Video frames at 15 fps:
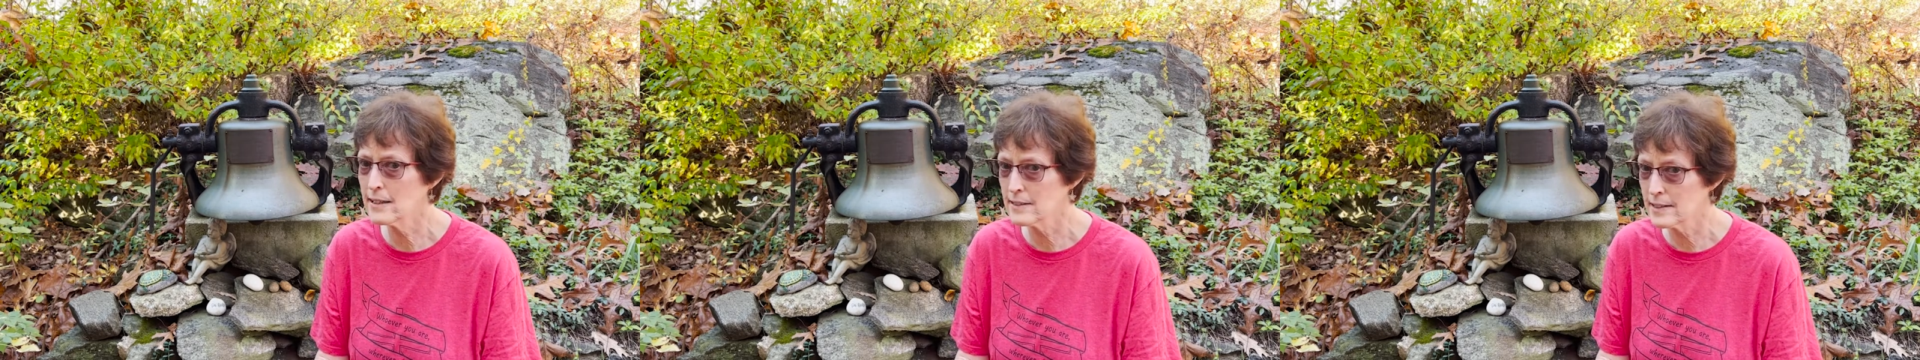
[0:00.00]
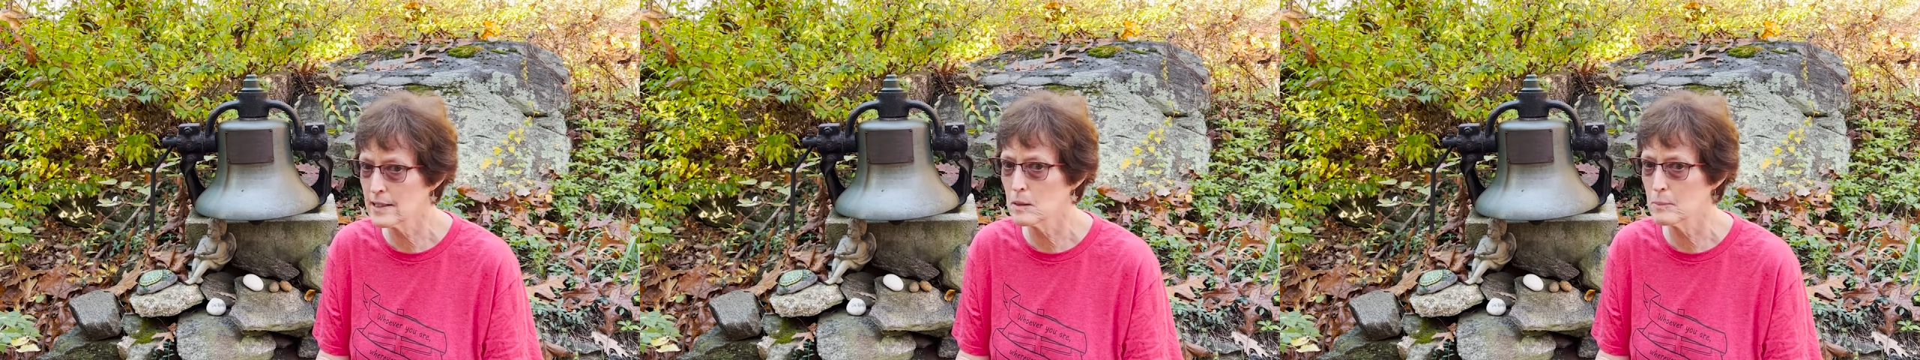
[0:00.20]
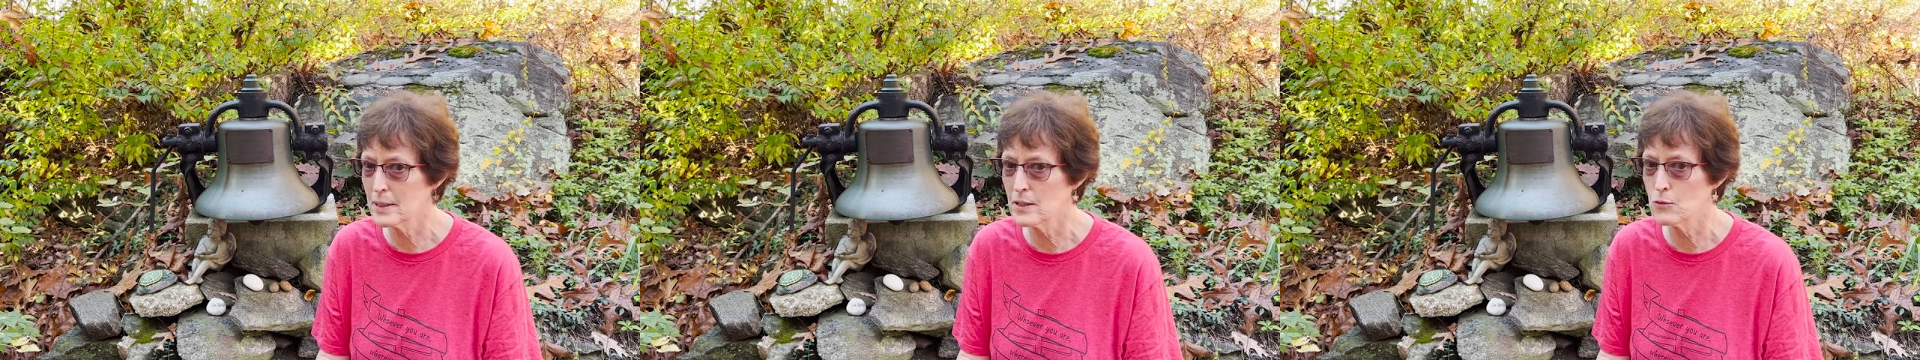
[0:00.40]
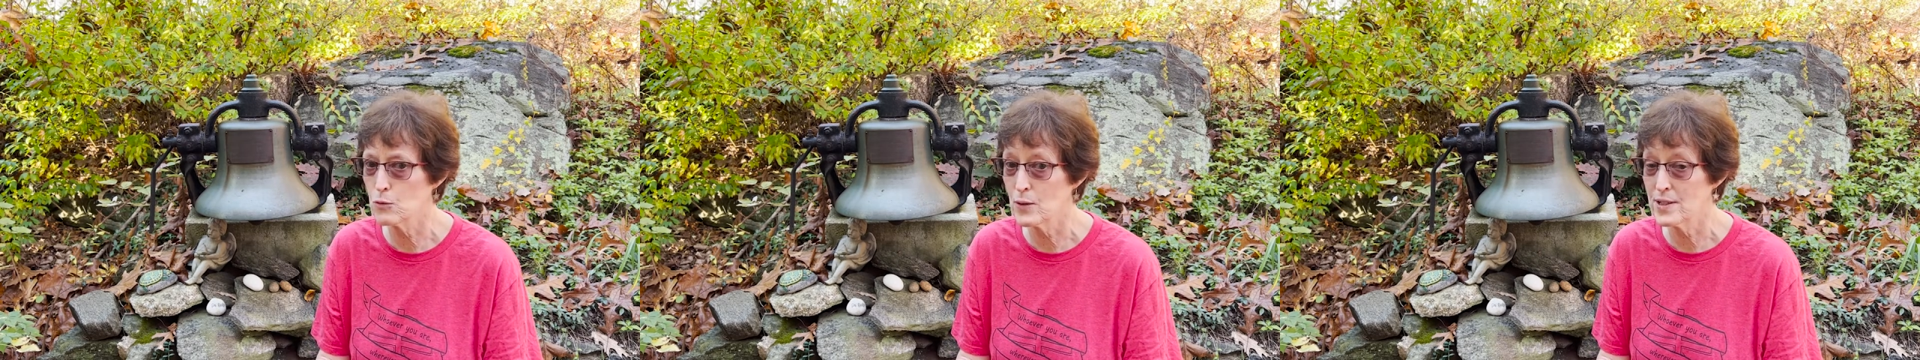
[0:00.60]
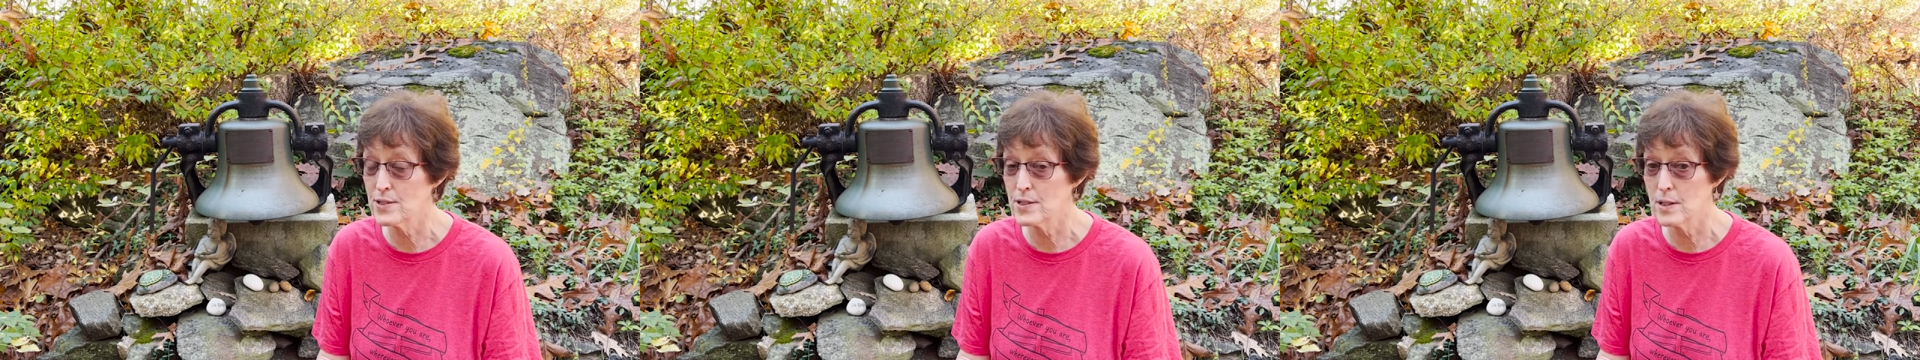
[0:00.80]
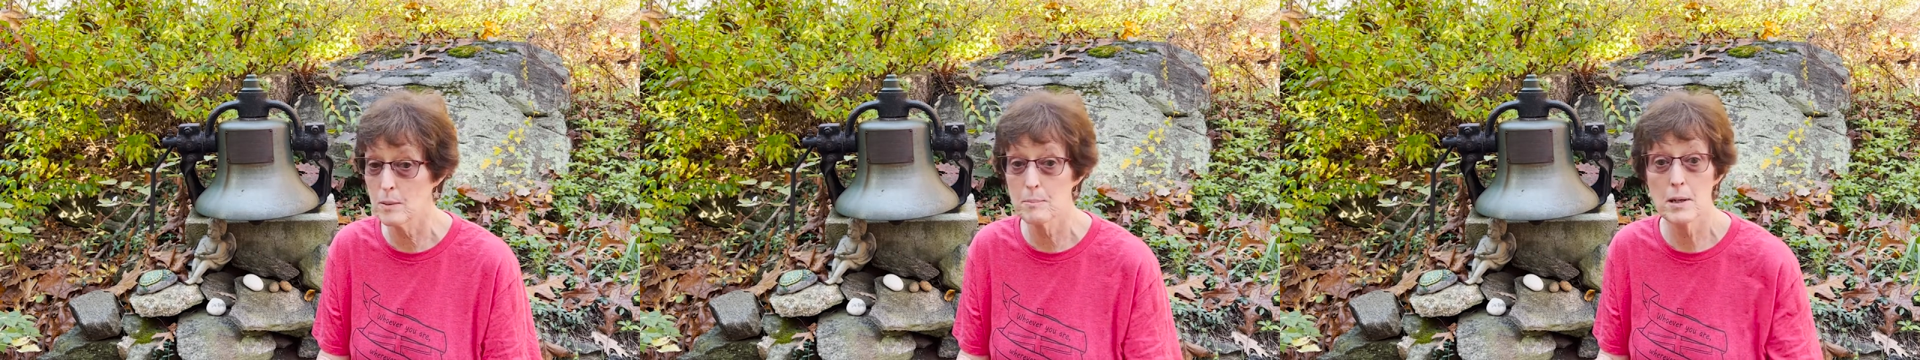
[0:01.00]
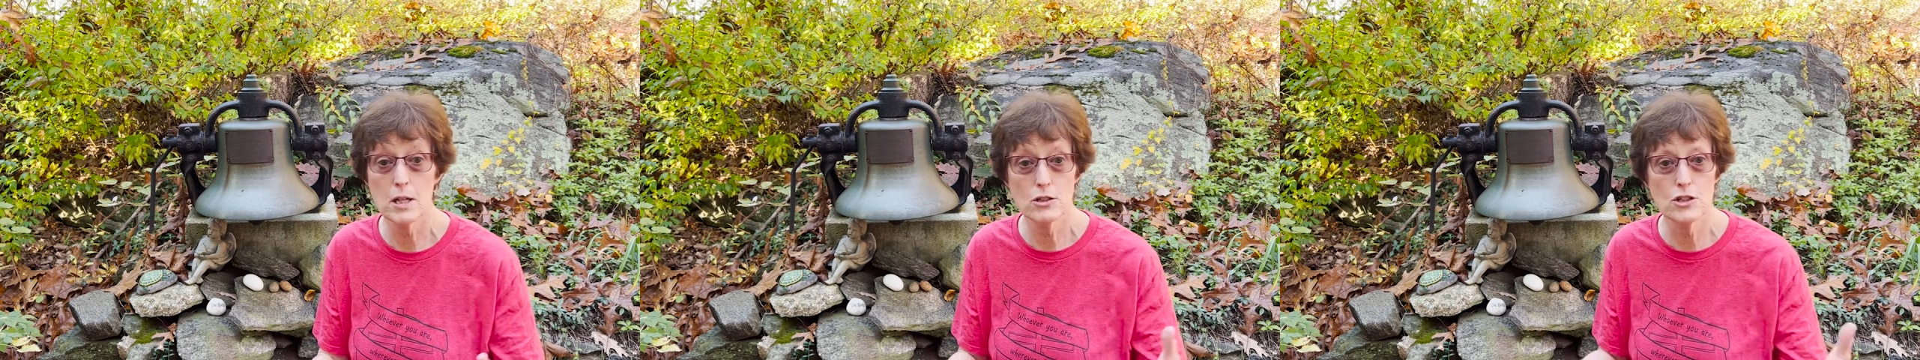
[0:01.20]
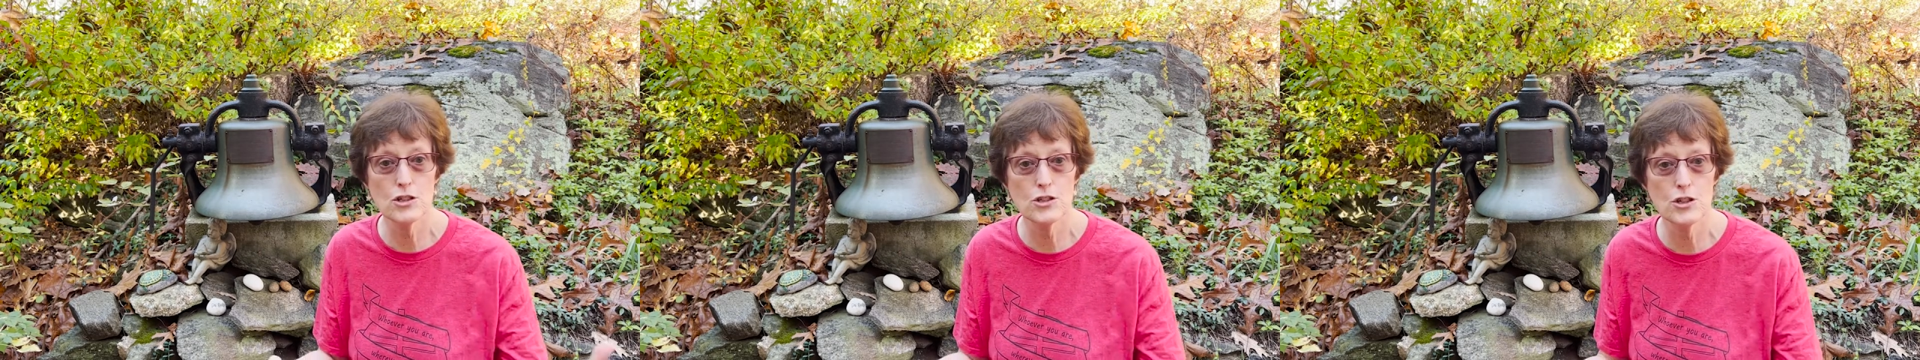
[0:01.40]
a little bit of wisdom
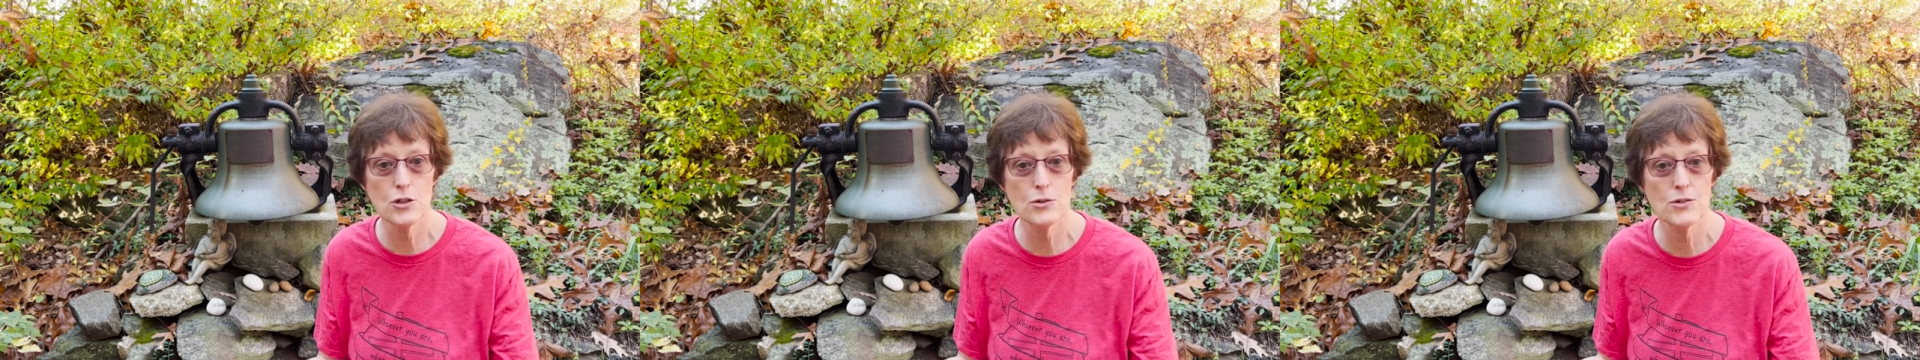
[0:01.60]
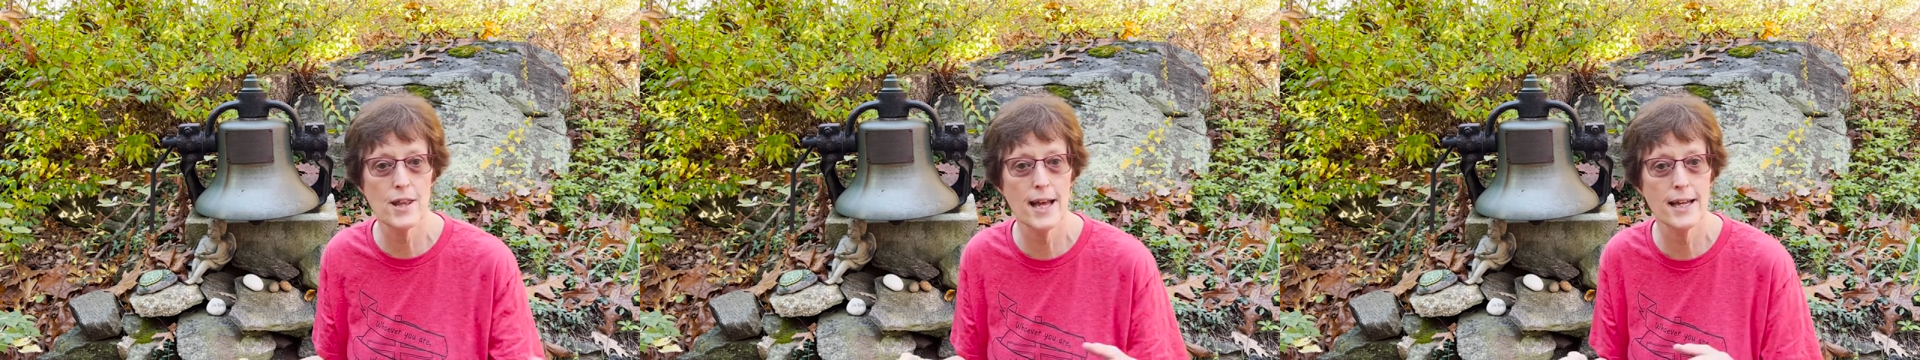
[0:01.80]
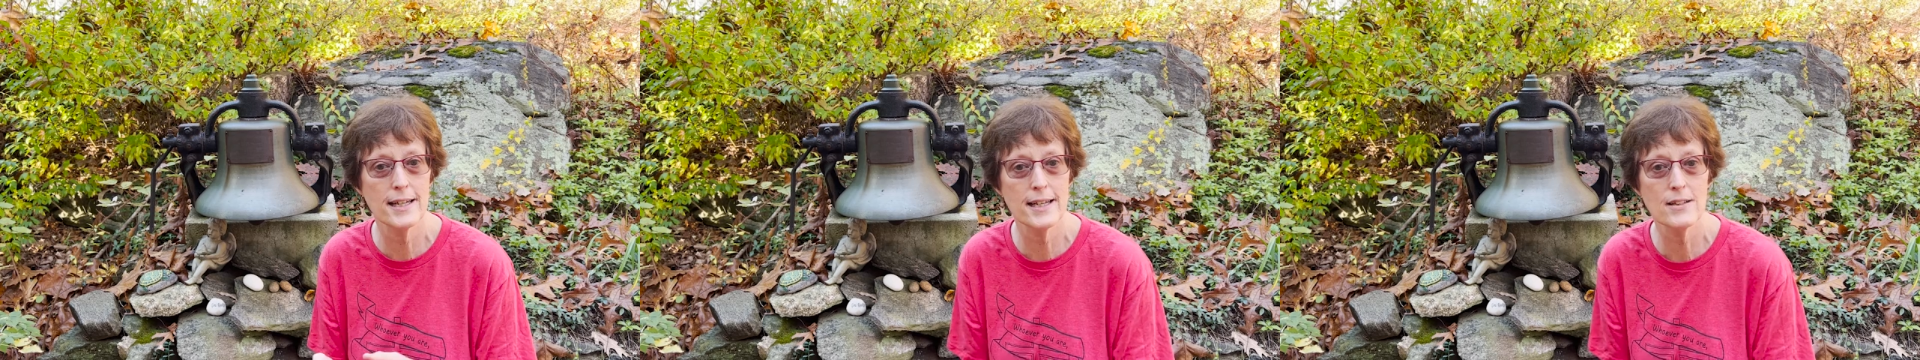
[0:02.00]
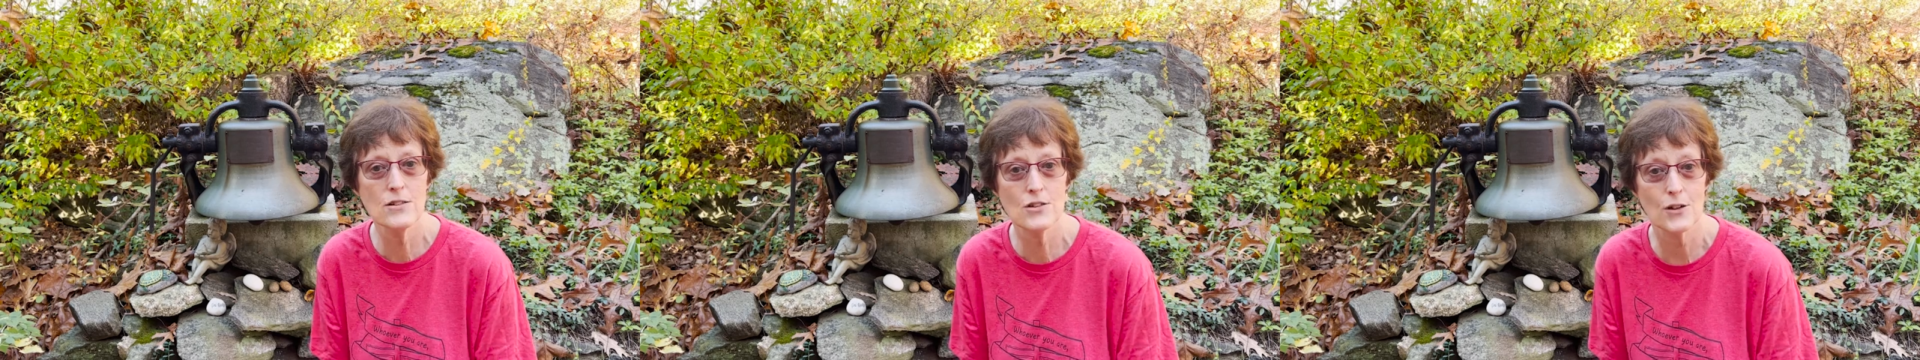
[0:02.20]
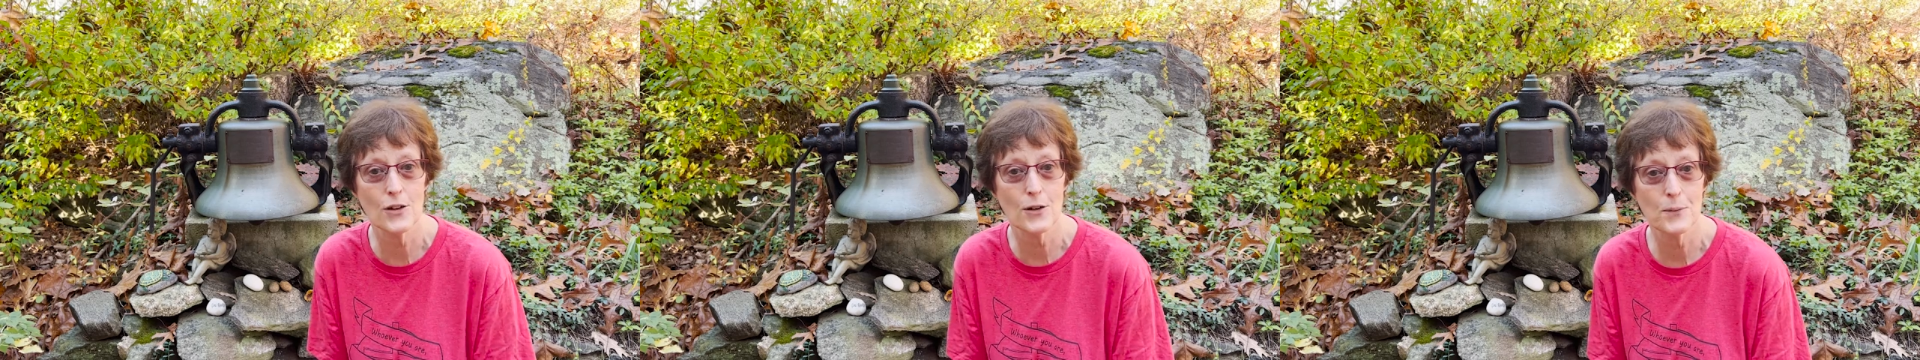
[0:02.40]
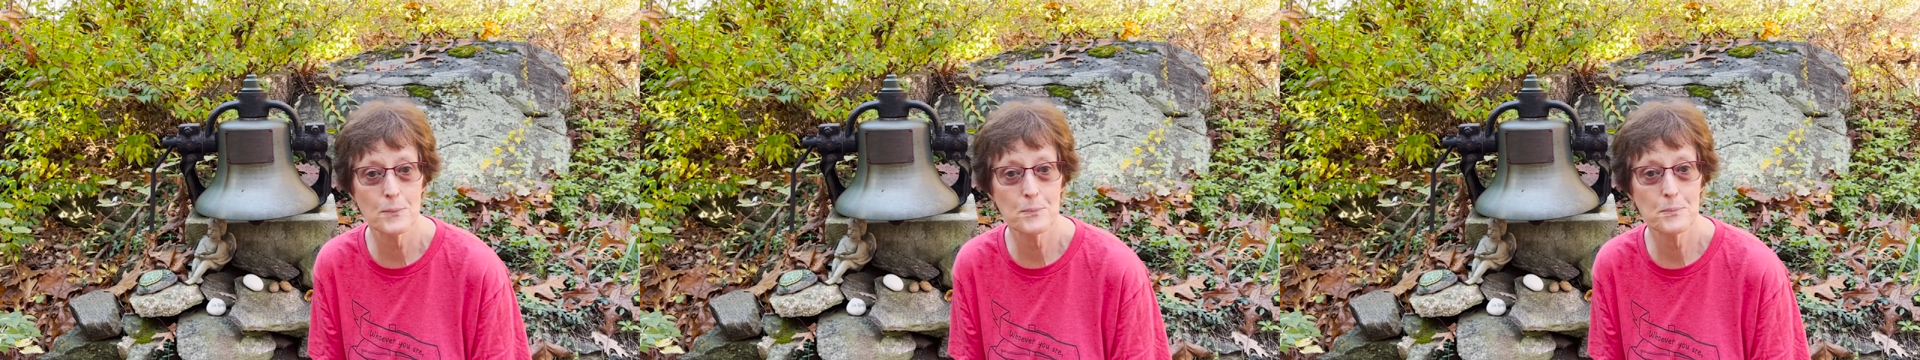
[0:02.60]
to choose that answer.